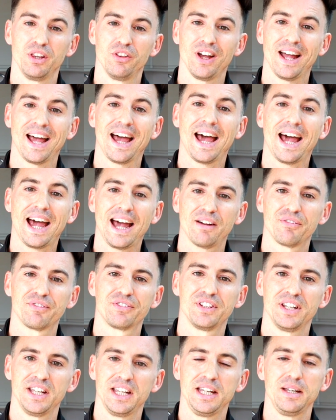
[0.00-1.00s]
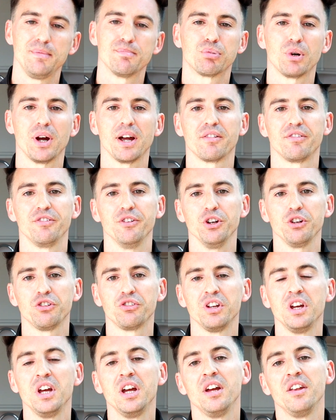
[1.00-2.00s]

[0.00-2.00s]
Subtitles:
that have to eat breakfast,